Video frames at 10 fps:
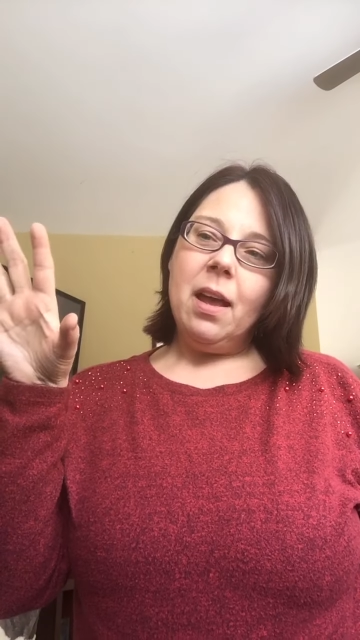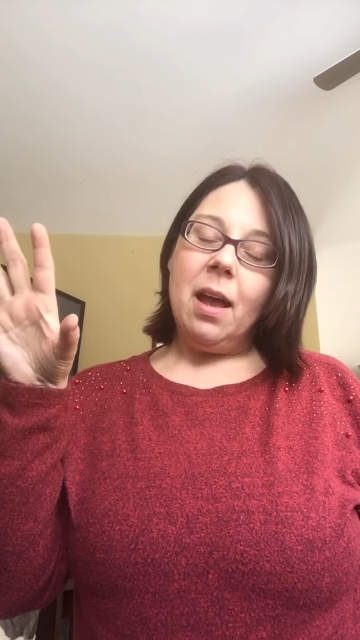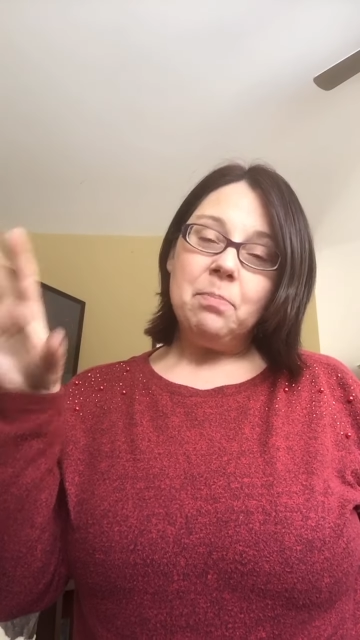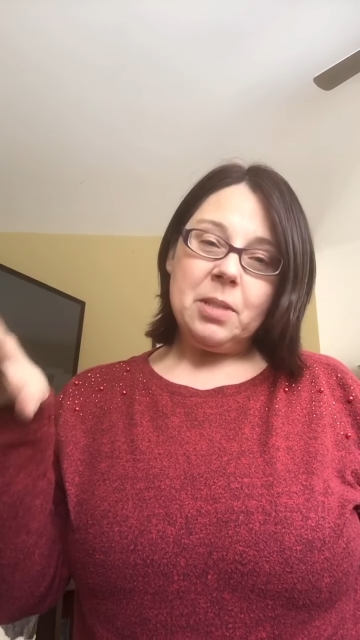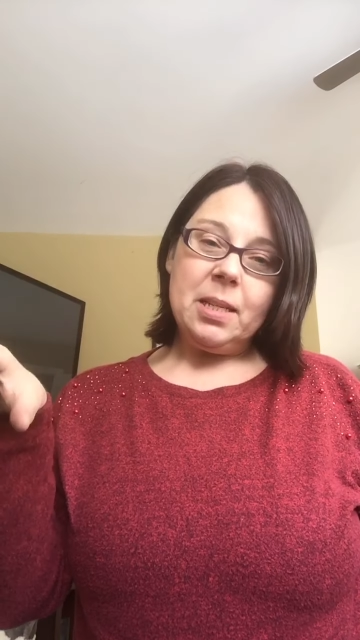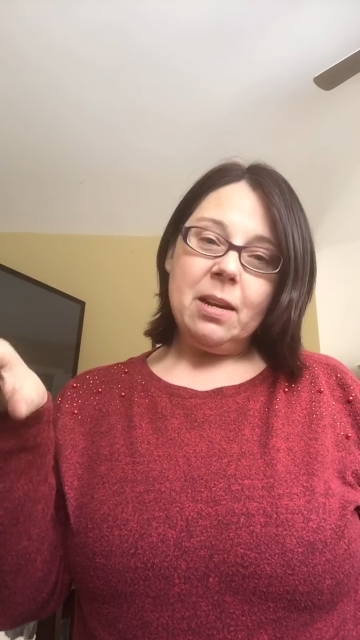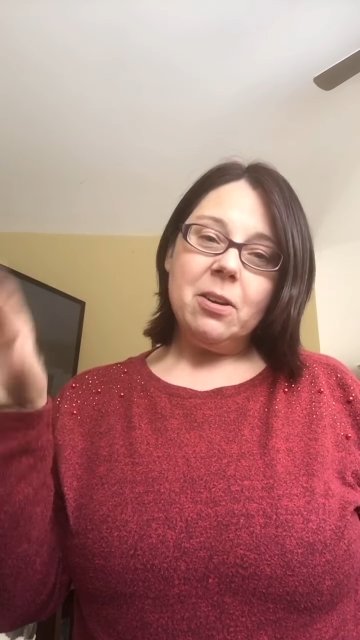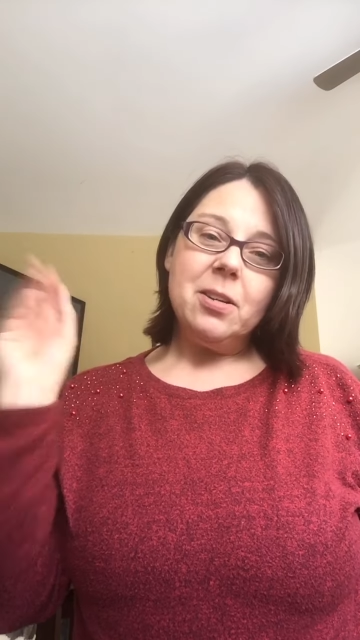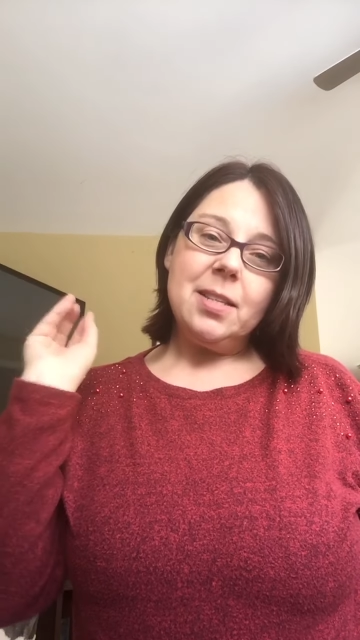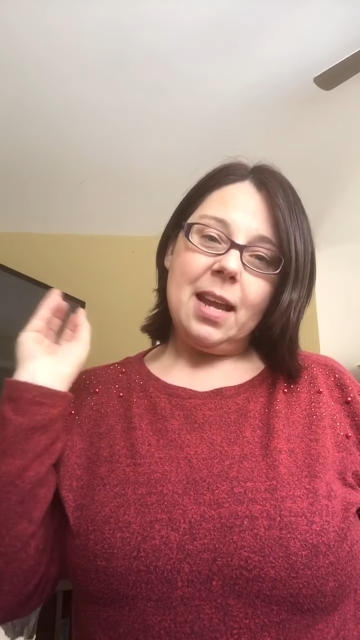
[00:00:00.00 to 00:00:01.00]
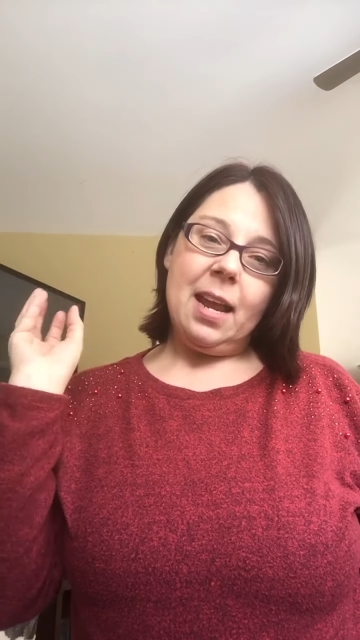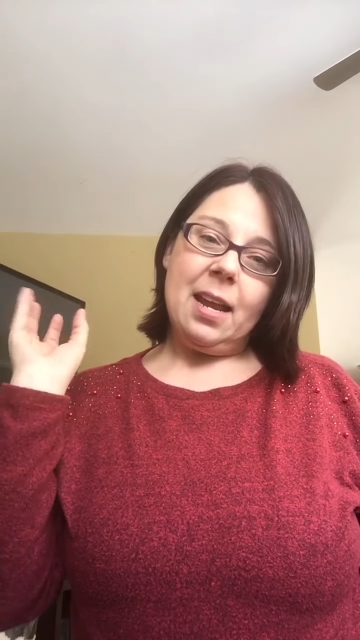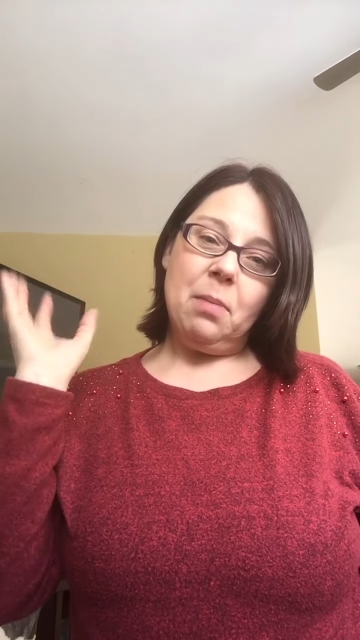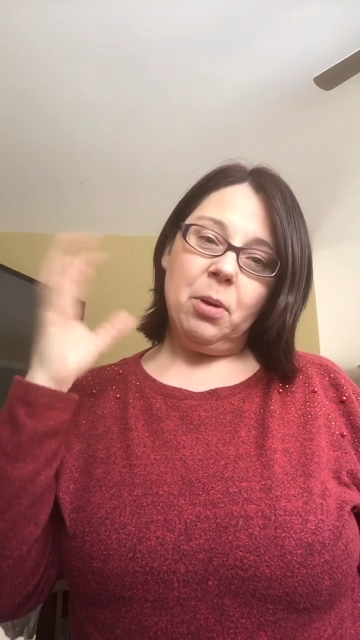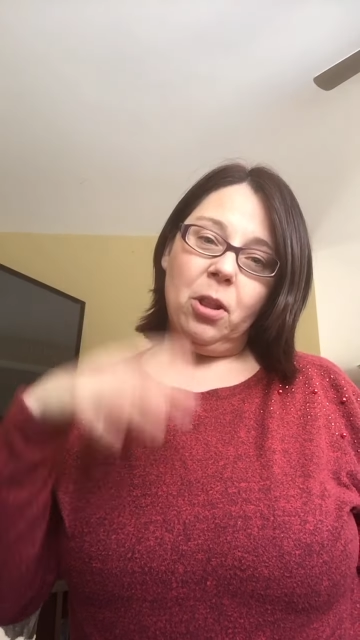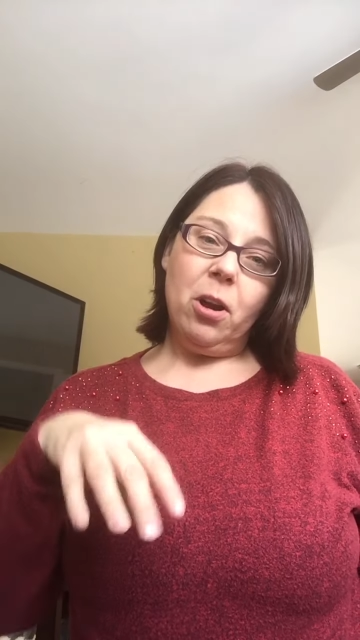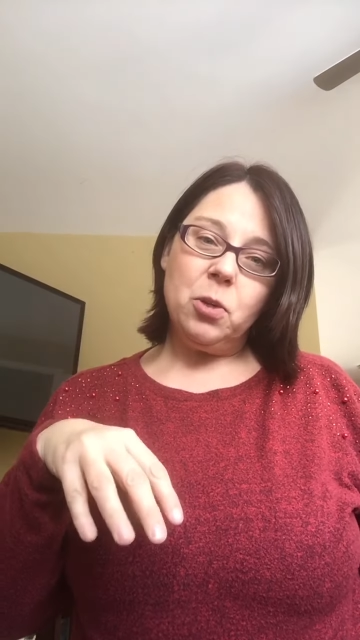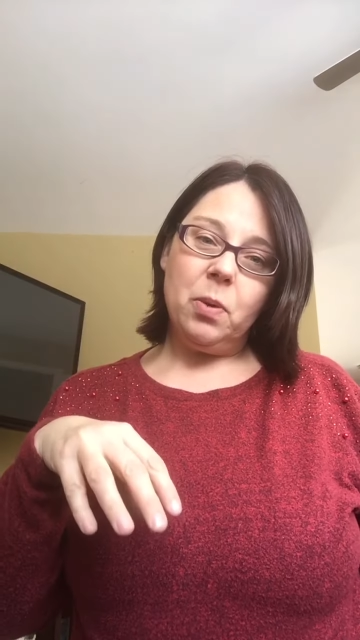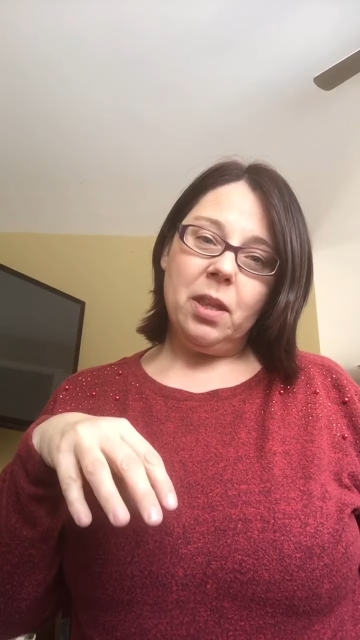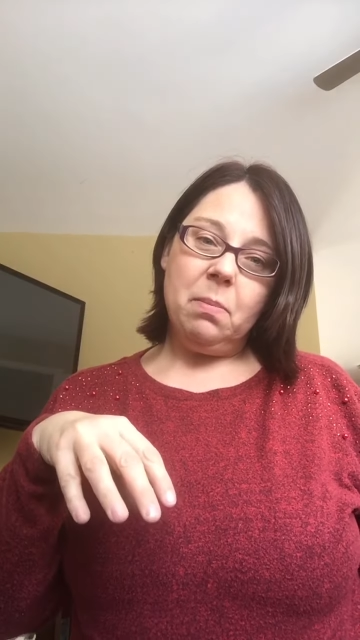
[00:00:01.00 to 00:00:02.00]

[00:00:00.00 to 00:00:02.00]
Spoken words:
upstairs and I put a large one in the